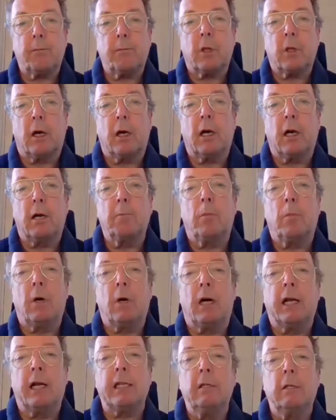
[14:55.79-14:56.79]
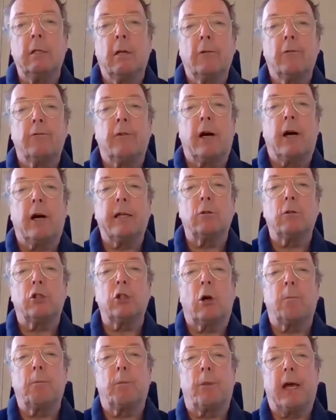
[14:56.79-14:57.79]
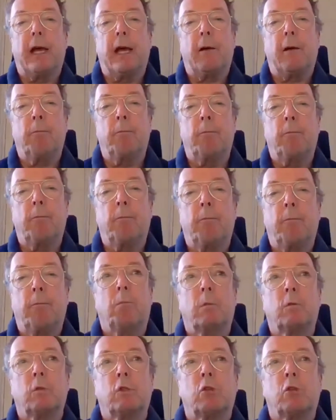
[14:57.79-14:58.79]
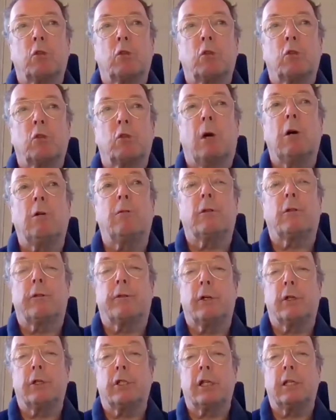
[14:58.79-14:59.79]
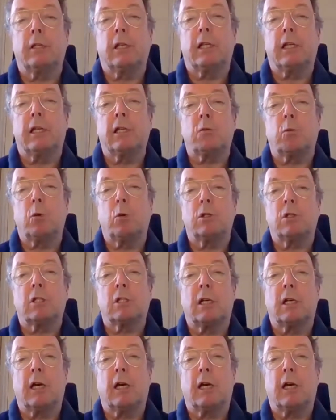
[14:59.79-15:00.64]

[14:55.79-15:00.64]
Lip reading: My final job there for 12 of the 13 years was